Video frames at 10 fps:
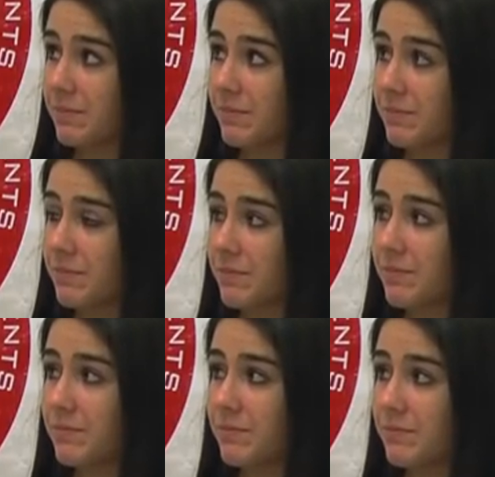
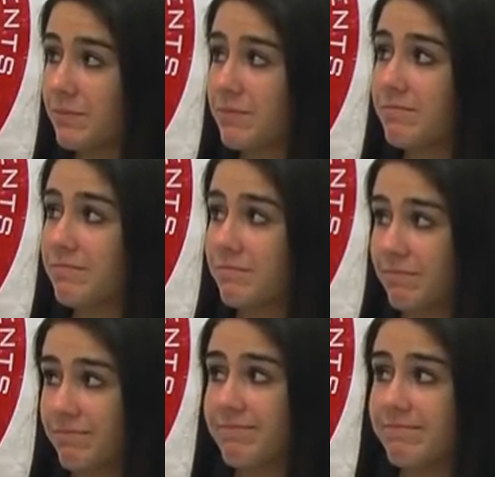
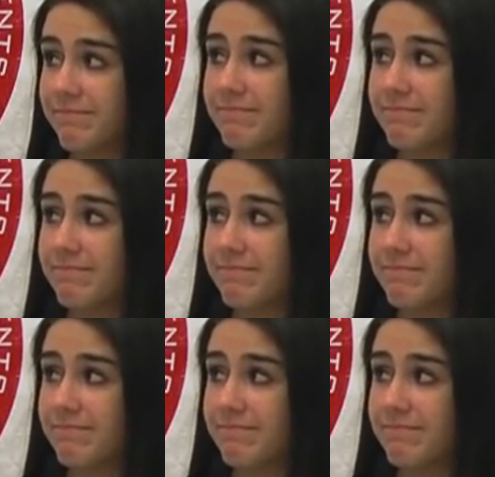This person isn't speaking.